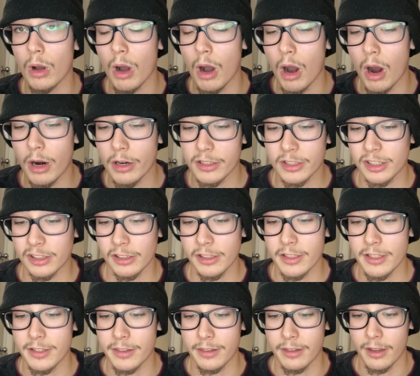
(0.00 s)

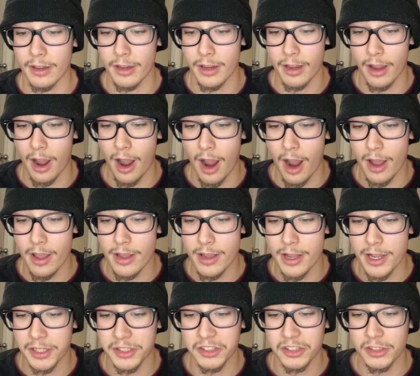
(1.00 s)
honestly,
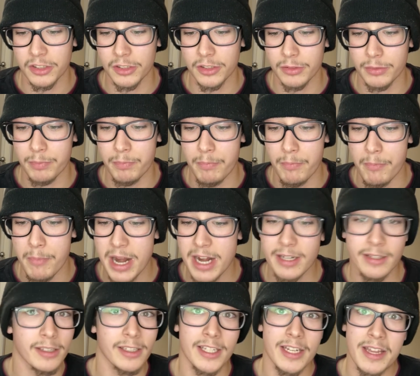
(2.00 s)
it's
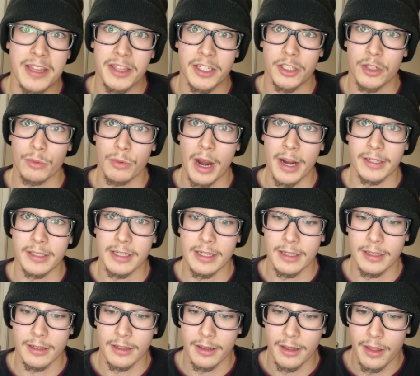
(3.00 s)
mainly in the
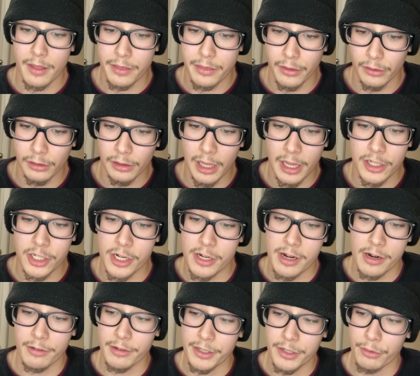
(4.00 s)
directing, the
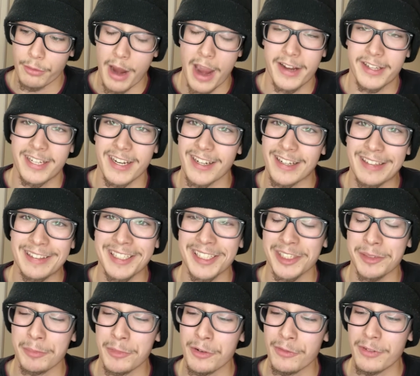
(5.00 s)
legendary directing in this
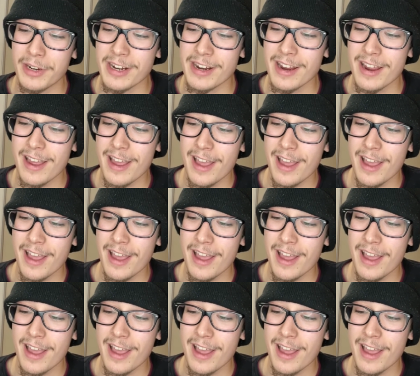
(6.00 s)
movie.